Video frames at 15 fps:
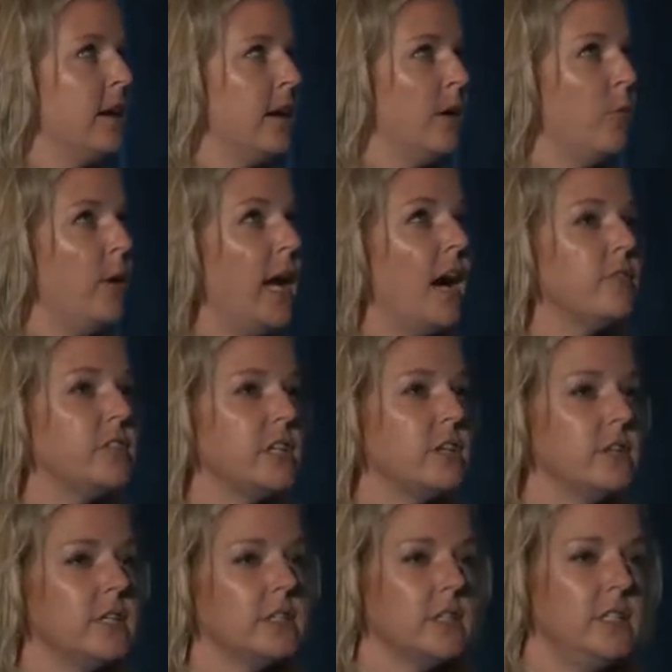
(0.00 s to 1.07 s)
We have to
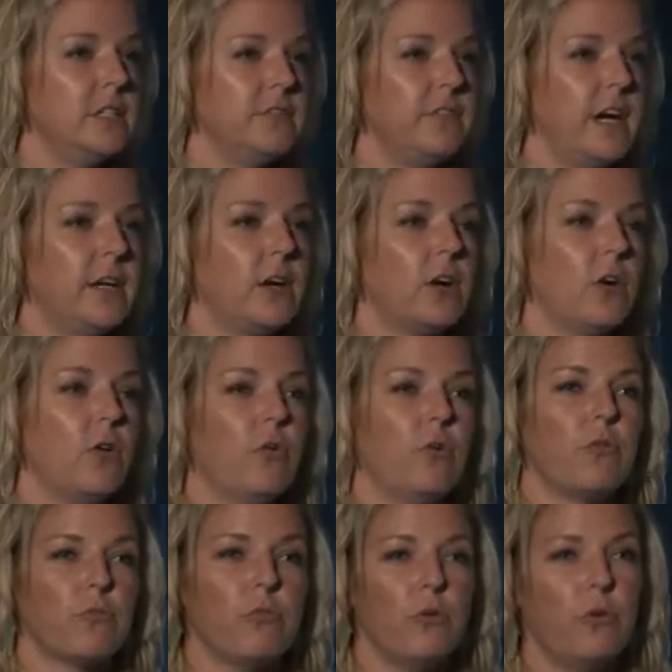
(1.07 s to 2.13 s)
clearly define our
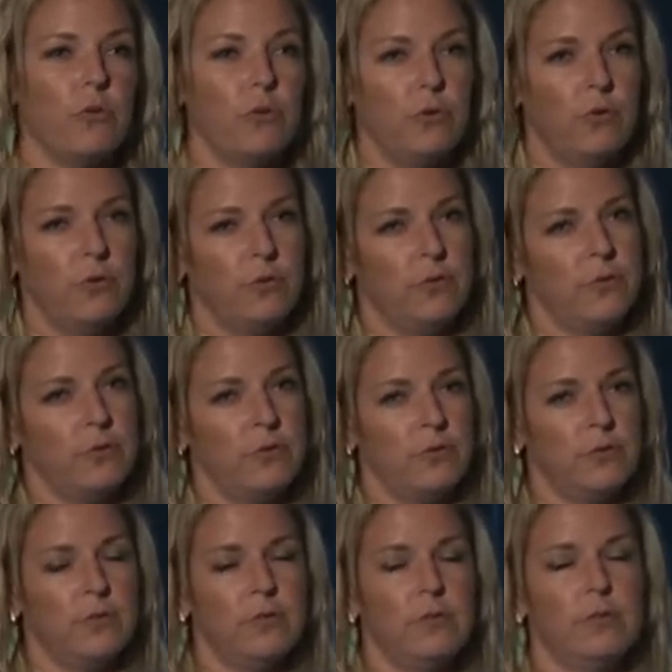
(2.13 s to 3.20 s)
own role.
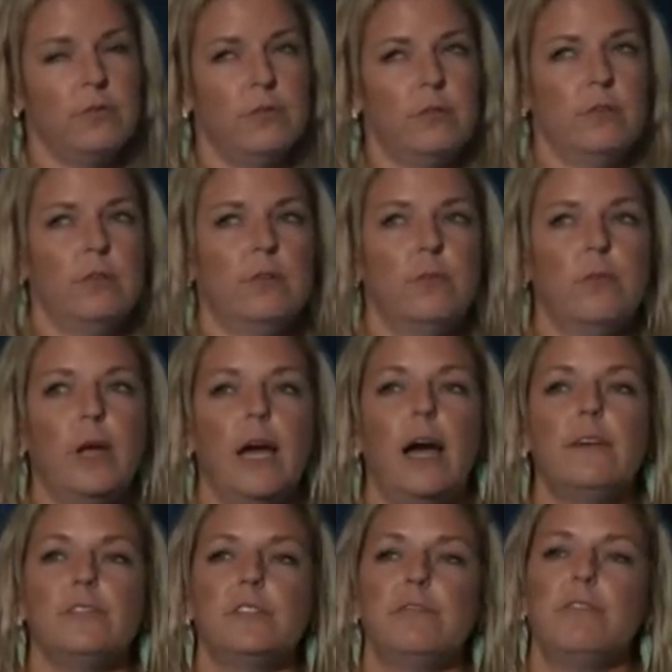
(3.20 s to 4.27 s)
We
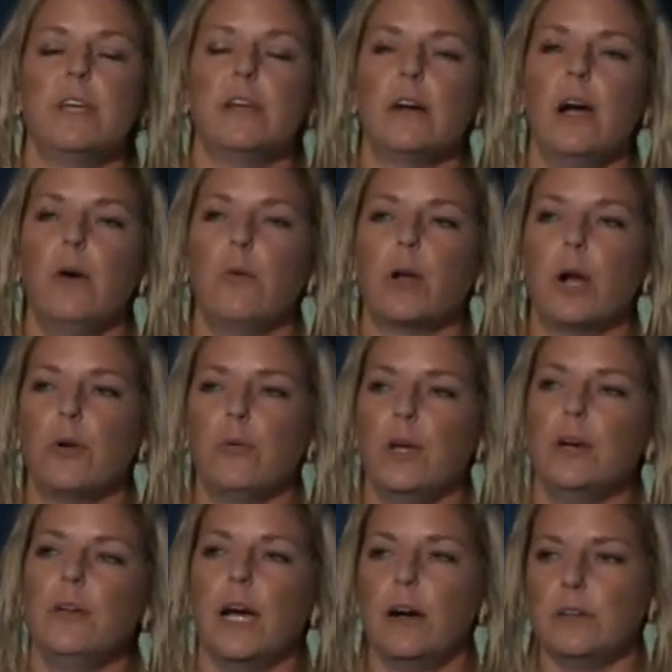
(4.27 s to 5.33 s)
have to figure out what our
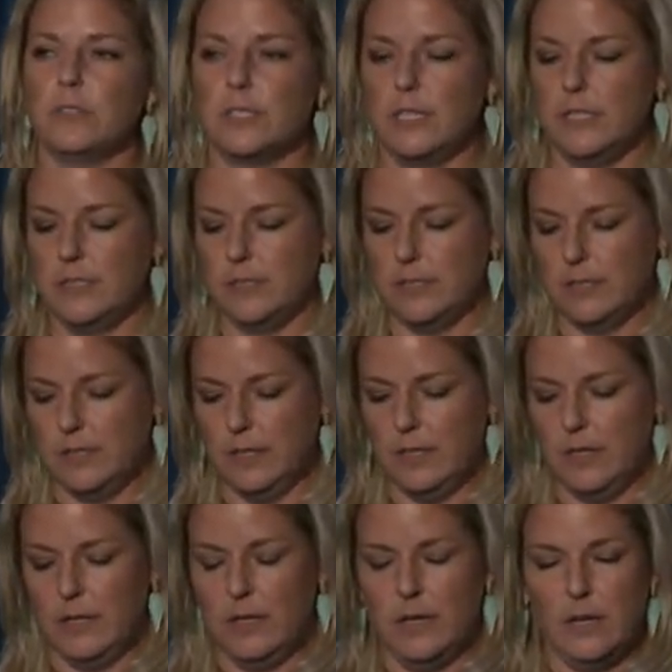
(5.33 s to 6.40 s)
wheelhouse is.
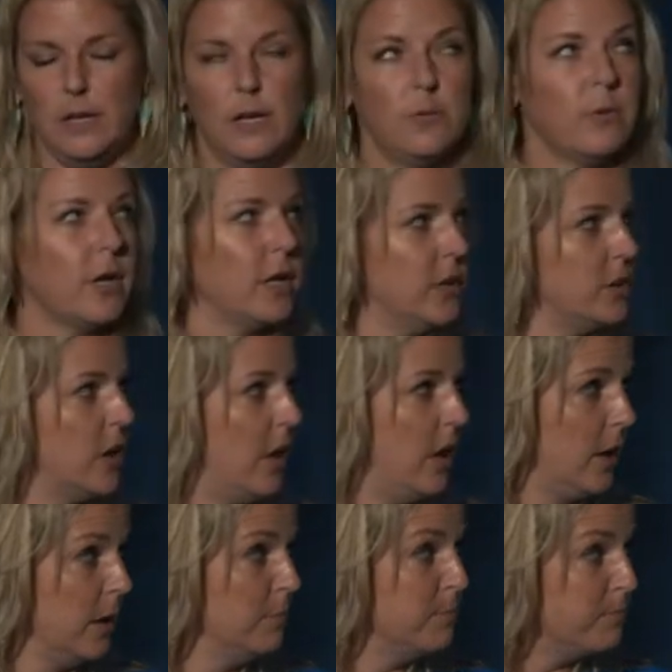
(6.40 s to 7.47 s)
And we're gonna talk
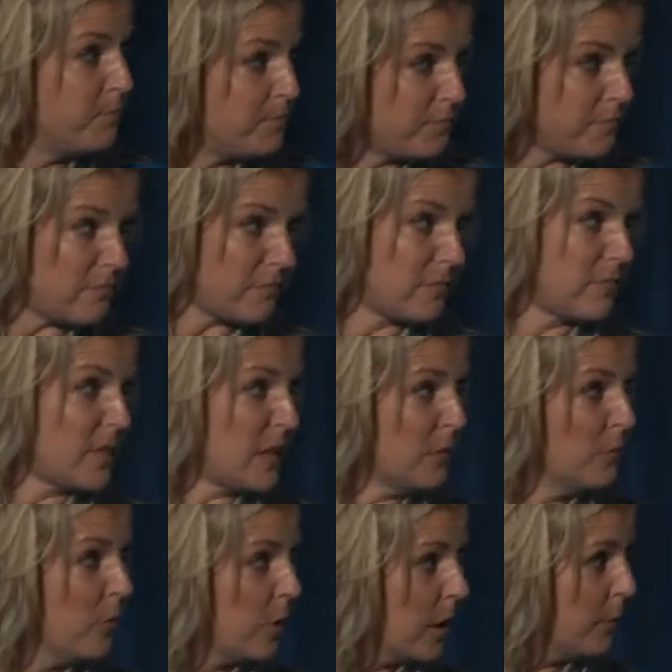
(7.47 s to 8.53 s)

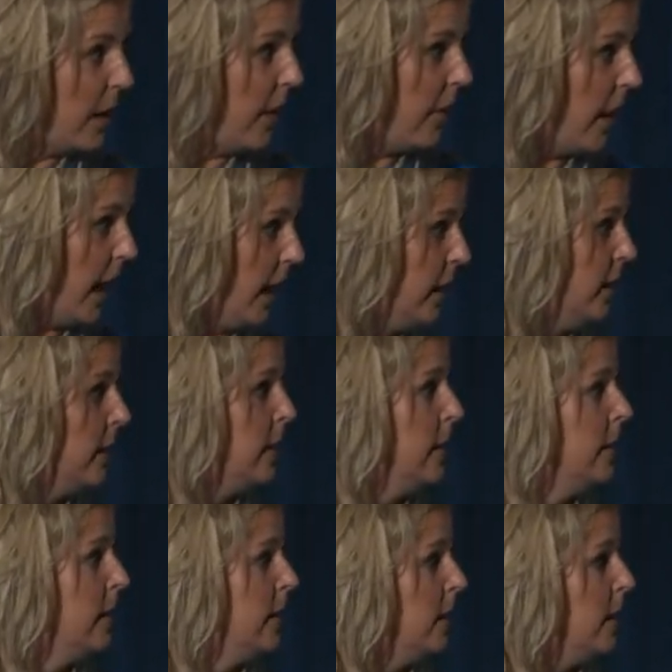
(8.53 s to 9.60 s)
more about
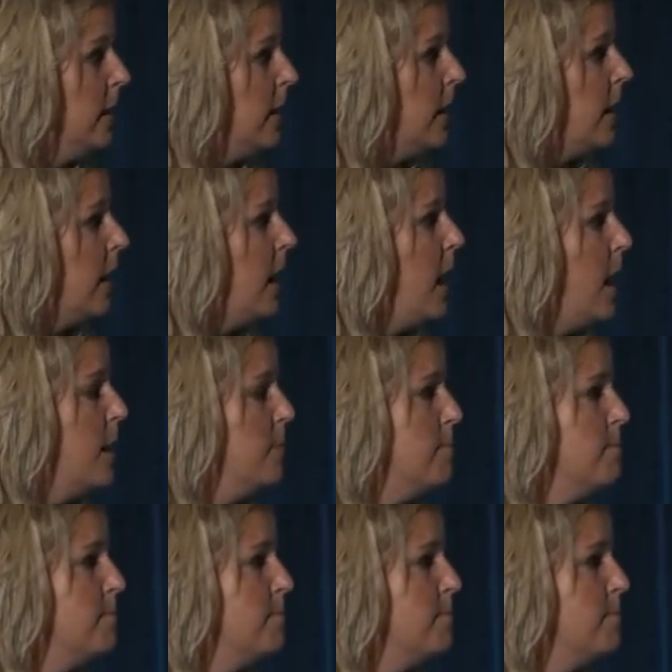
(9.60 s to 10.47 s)
that.